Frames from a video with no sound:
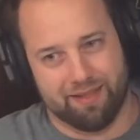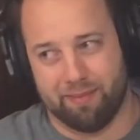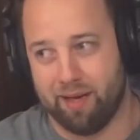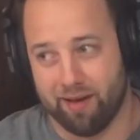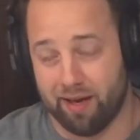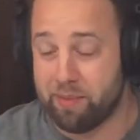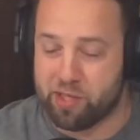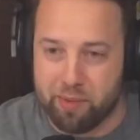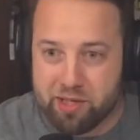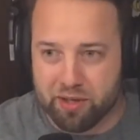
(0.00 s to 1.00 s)
I mean,
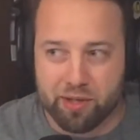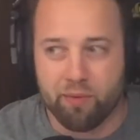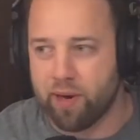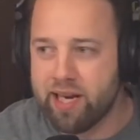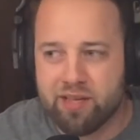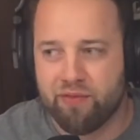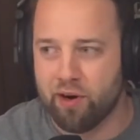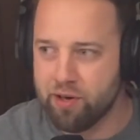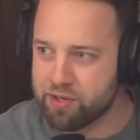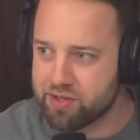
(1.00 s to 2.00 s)
should we start doing ratings
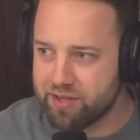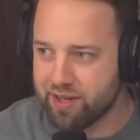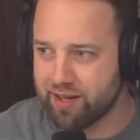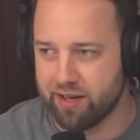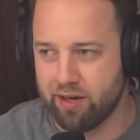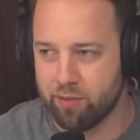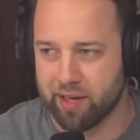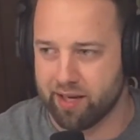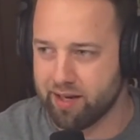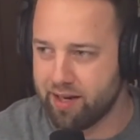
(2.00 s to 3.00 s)
first? Like, oh
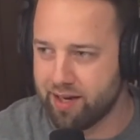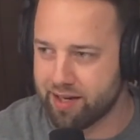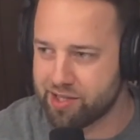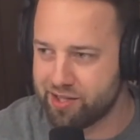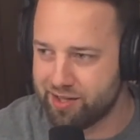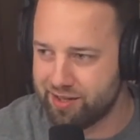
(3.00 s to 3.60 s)
my gosh,